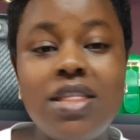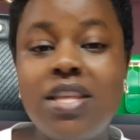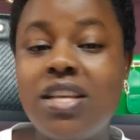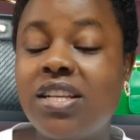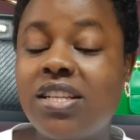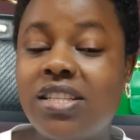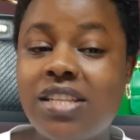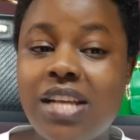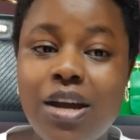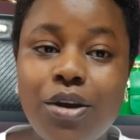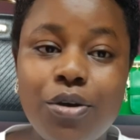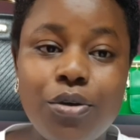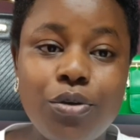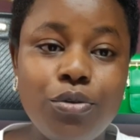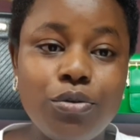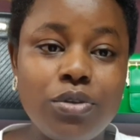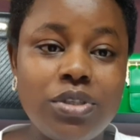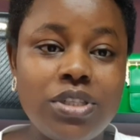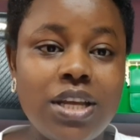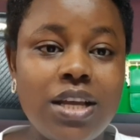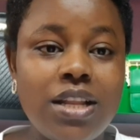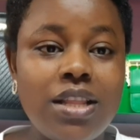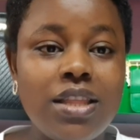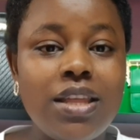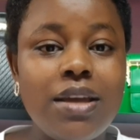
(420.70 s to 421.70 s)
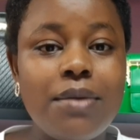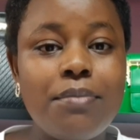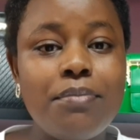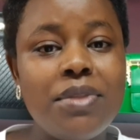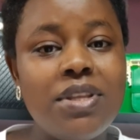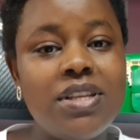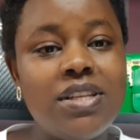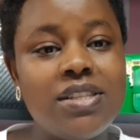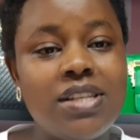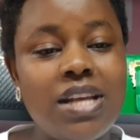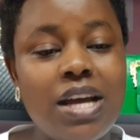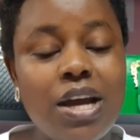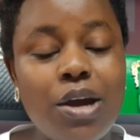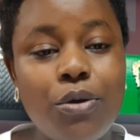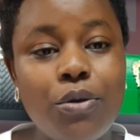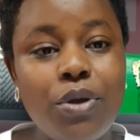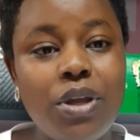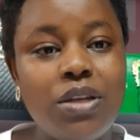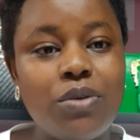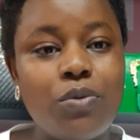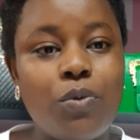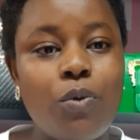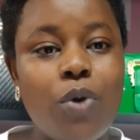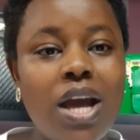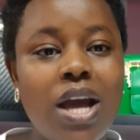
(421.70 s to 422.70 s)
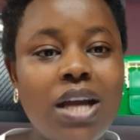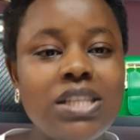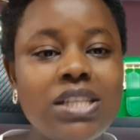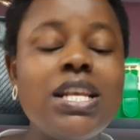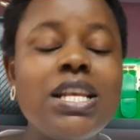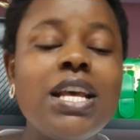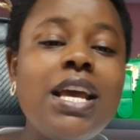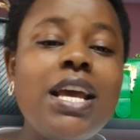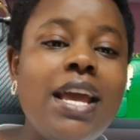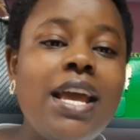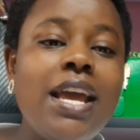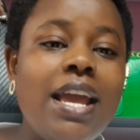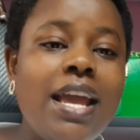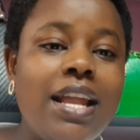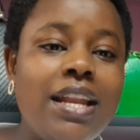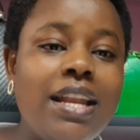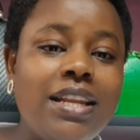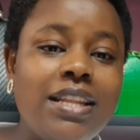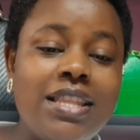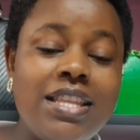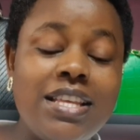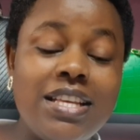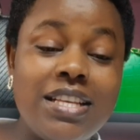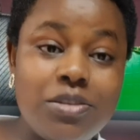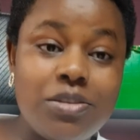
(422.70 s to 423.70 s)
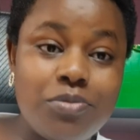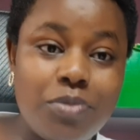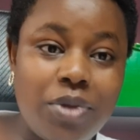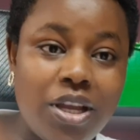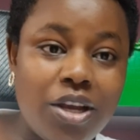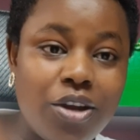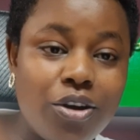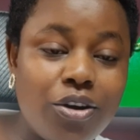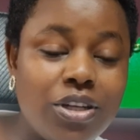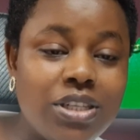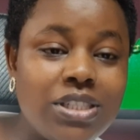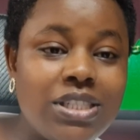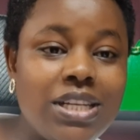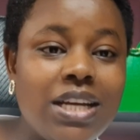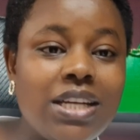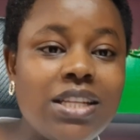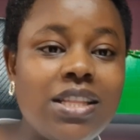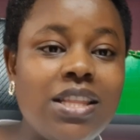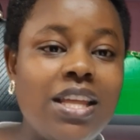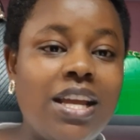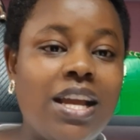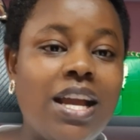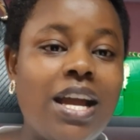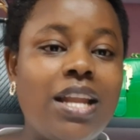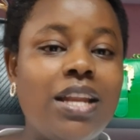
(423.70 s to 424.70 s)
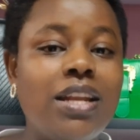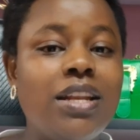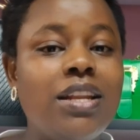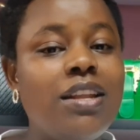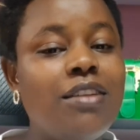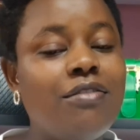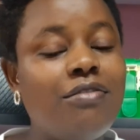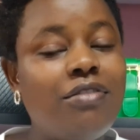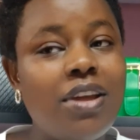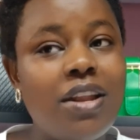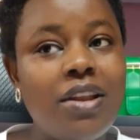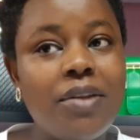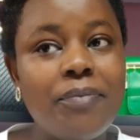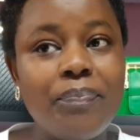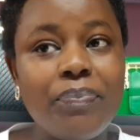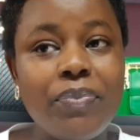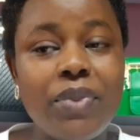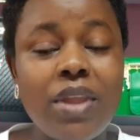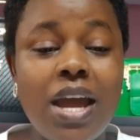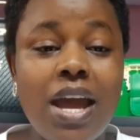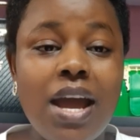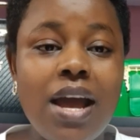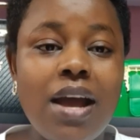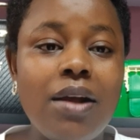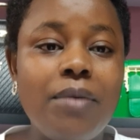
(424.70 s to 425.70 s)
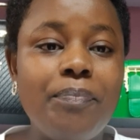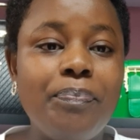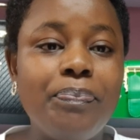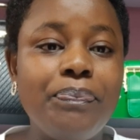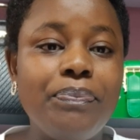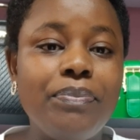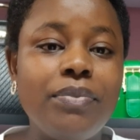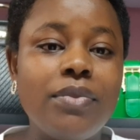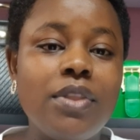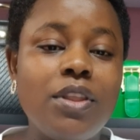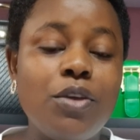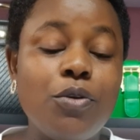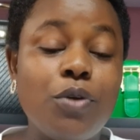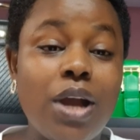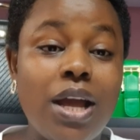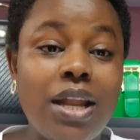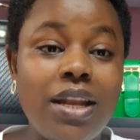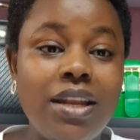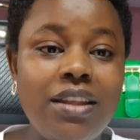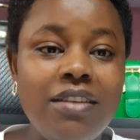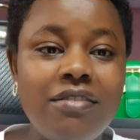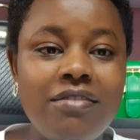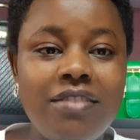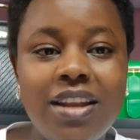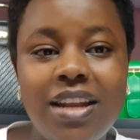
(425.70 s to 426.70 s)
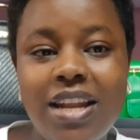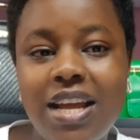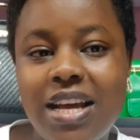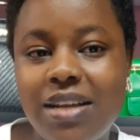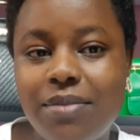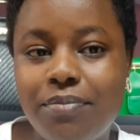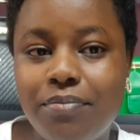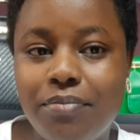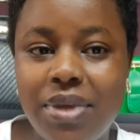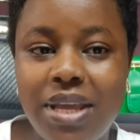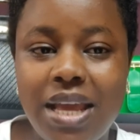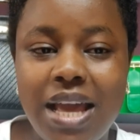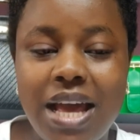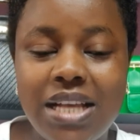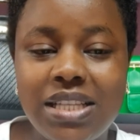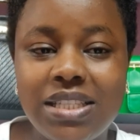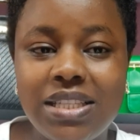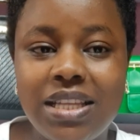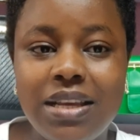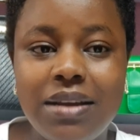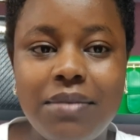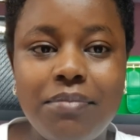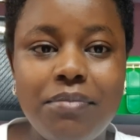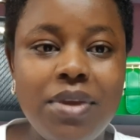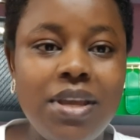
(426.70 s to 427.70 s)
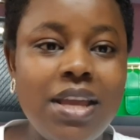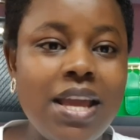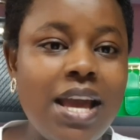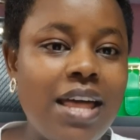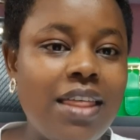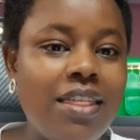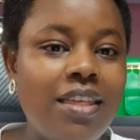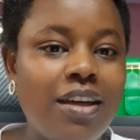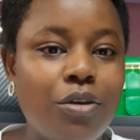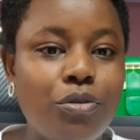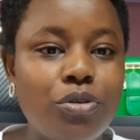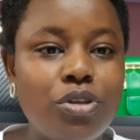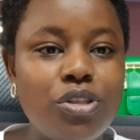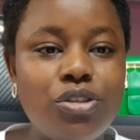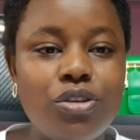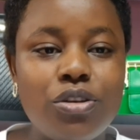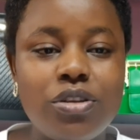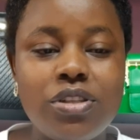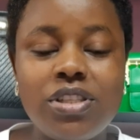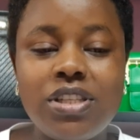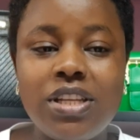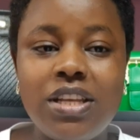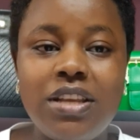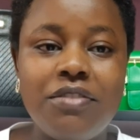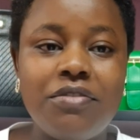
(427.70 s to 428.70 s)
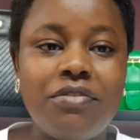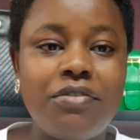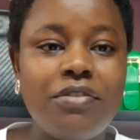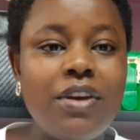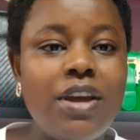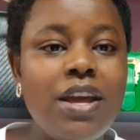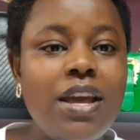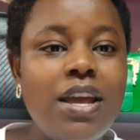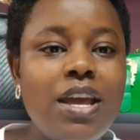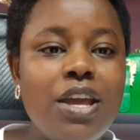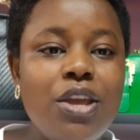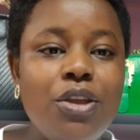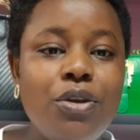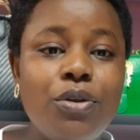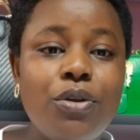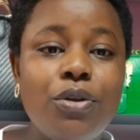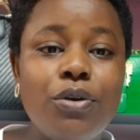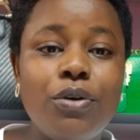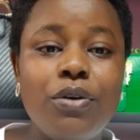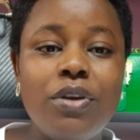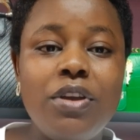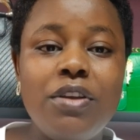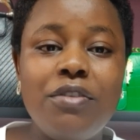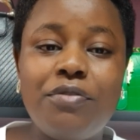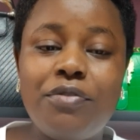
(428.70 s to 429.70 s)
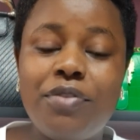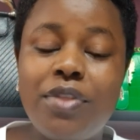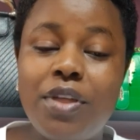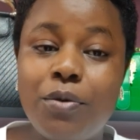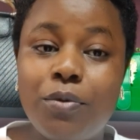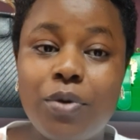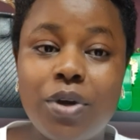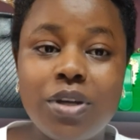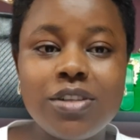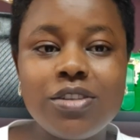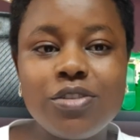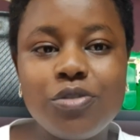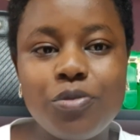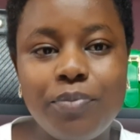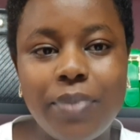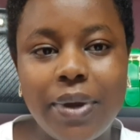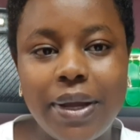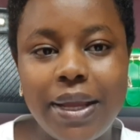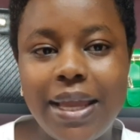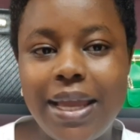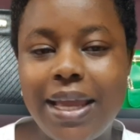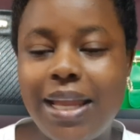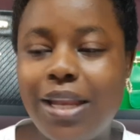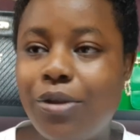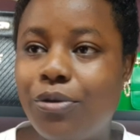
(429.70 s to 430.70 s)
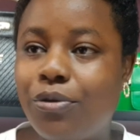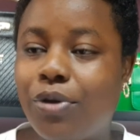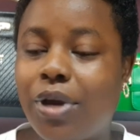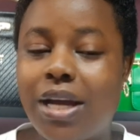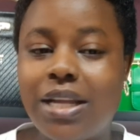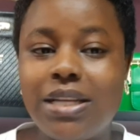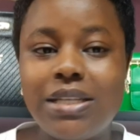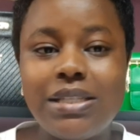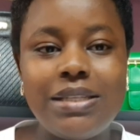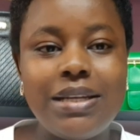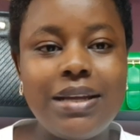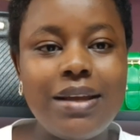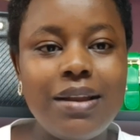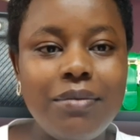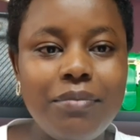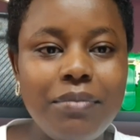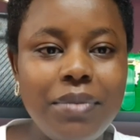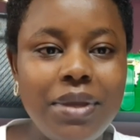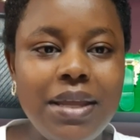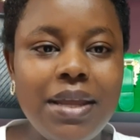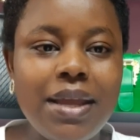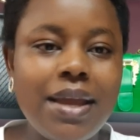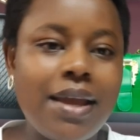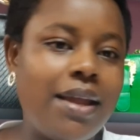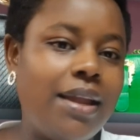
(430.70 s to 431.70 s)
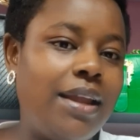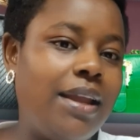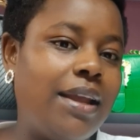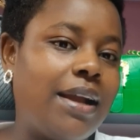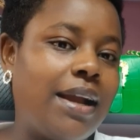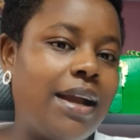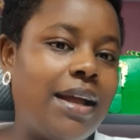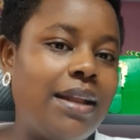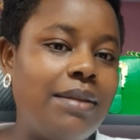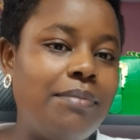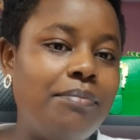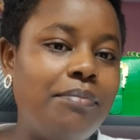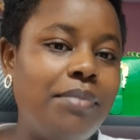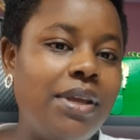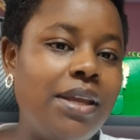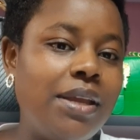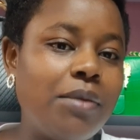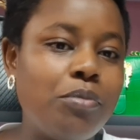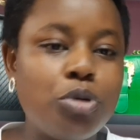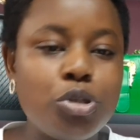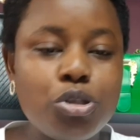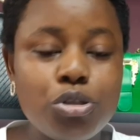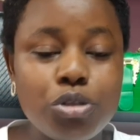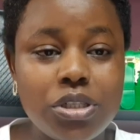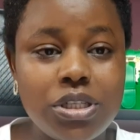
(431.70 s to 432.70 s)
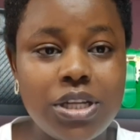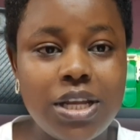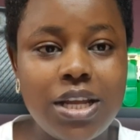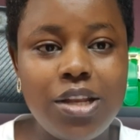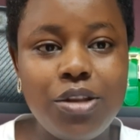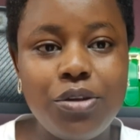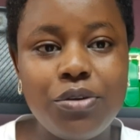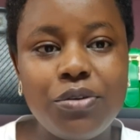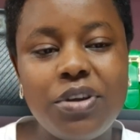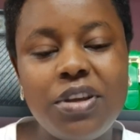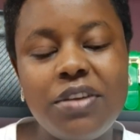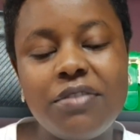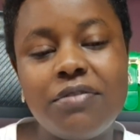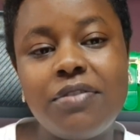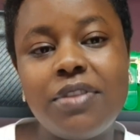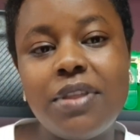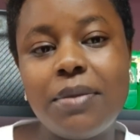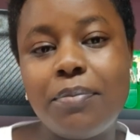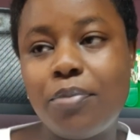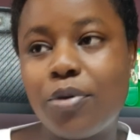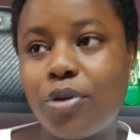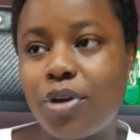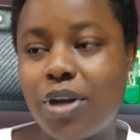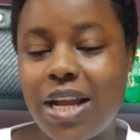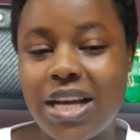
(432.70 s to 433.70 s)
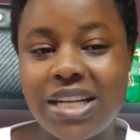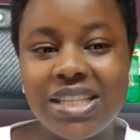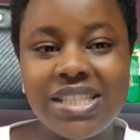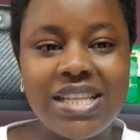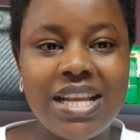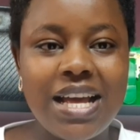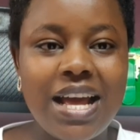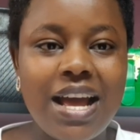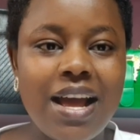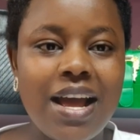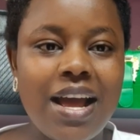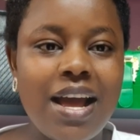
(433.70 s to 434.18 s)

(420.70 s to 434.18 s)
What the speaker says: this, how you tell them this, how it works, and this is my contact. They can even you can even be asking me other questions. If you know, if they want to bargain, you can tell me. I can be able to tell you if the products